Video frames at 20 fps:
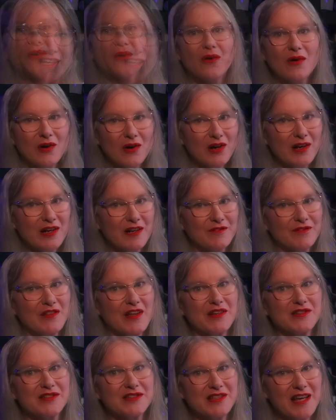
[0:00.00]
or if
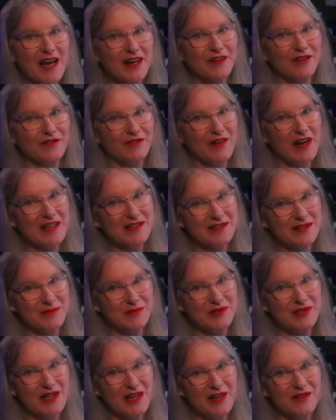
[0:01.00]
they'll sacrifice
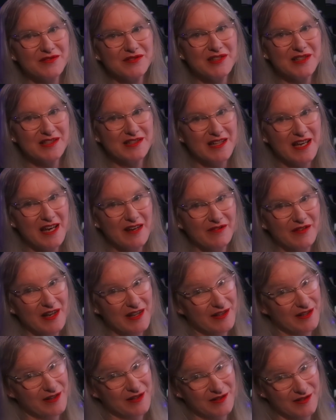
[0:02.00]
themselves to save
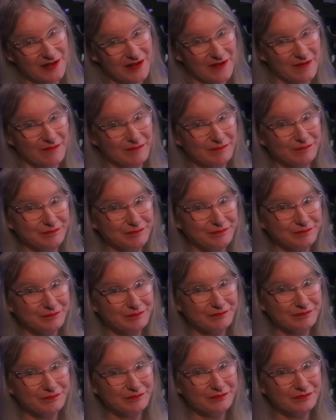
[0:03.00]
others.
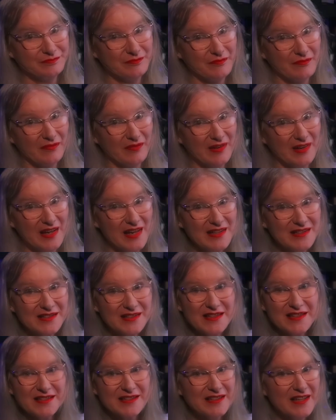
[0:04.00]
It's
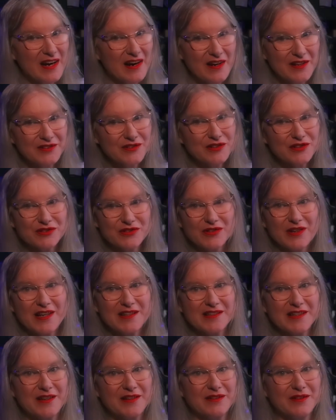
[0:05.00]
this character
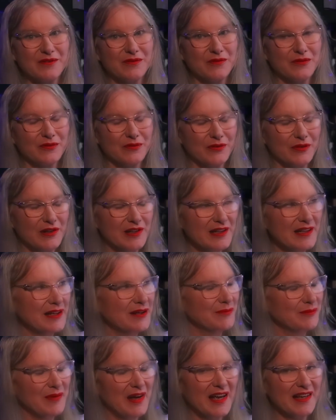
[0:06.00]
trait that
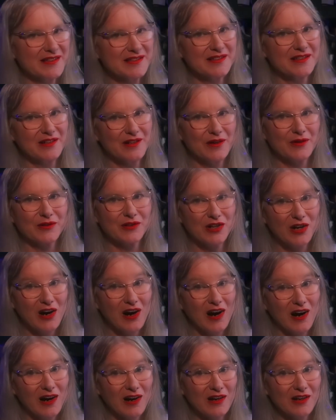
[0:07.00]
really makes,
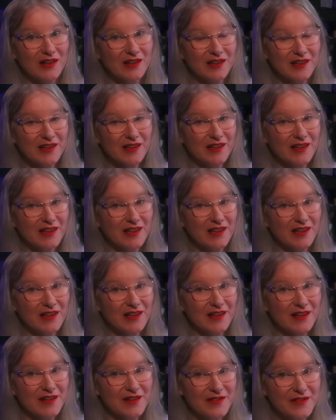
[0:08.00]
Carl
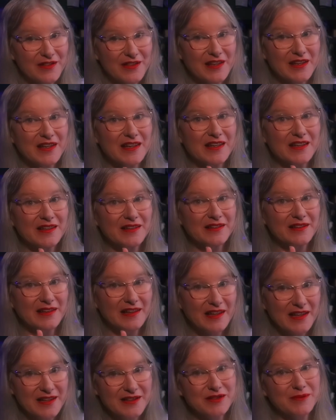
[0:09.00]
the
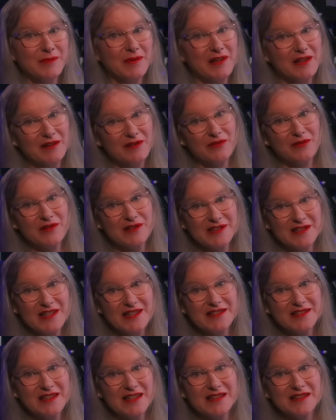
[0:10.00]
linchpin of the
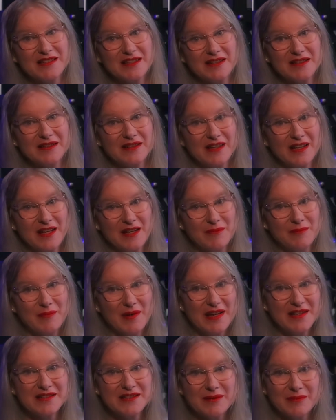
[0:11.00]
resistance and
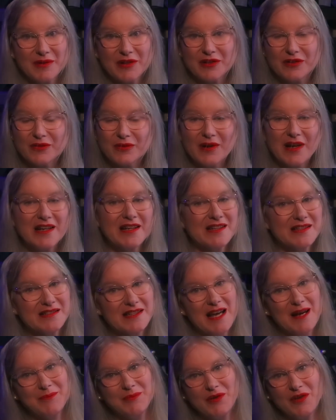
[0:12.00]
makes him a great
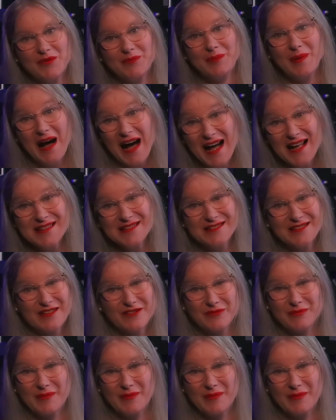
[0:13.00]
example of positive